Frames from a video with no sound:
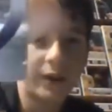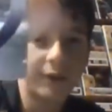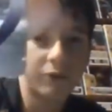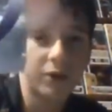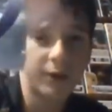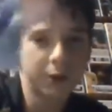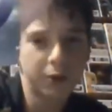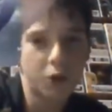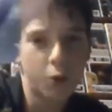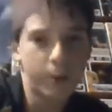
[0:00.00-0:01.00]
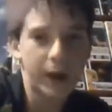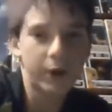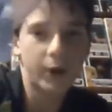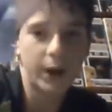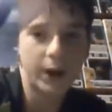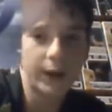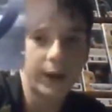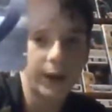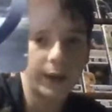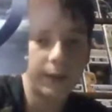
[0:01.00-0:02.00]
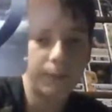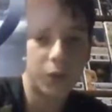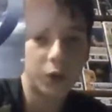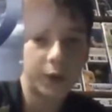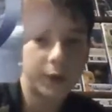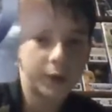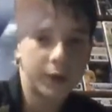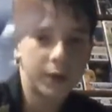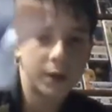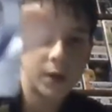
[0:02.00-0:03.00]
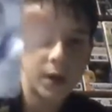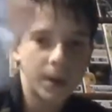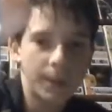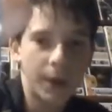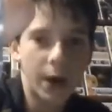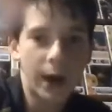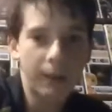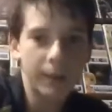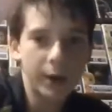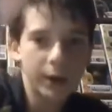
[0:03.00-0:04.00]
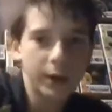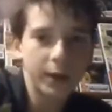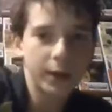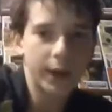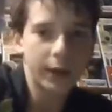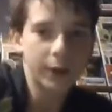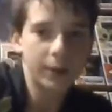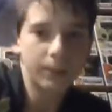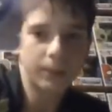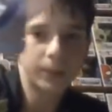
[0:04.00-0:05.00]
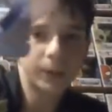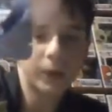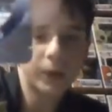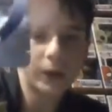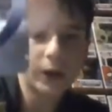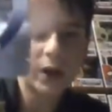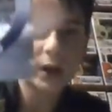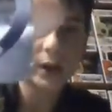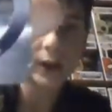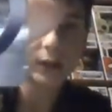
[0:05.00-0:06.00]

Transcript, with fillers: they've got like the gold background and they're embossed. But um, yeah, so so they're kind of like